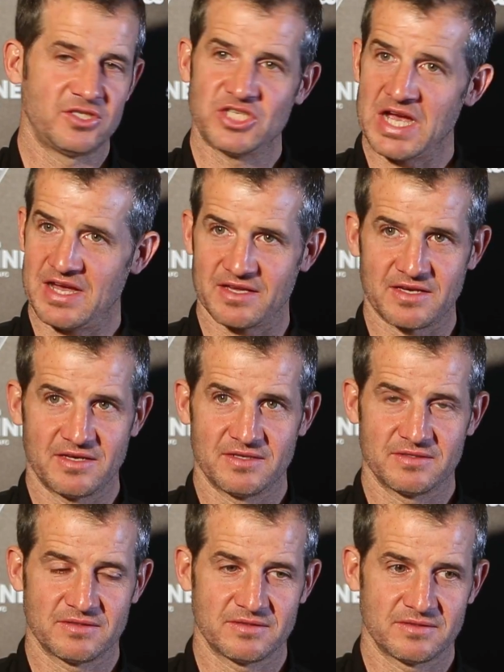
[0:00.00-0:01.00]
Jack,
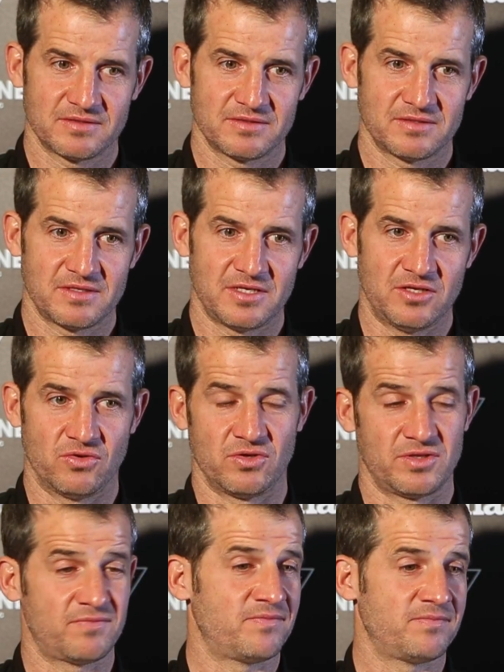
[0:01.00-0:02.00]
you know,
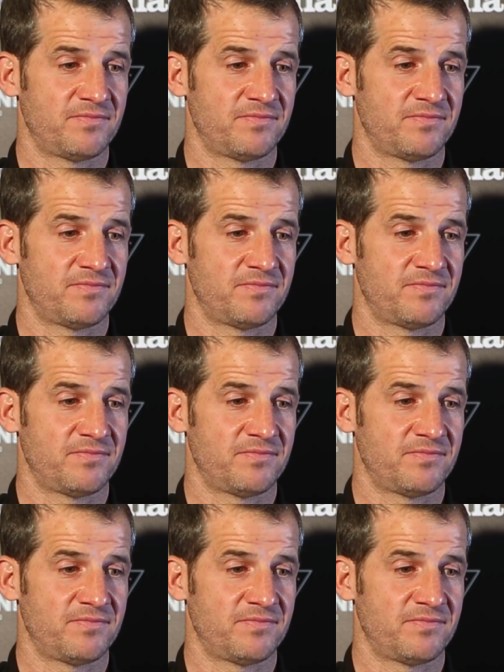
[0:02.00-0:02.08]
and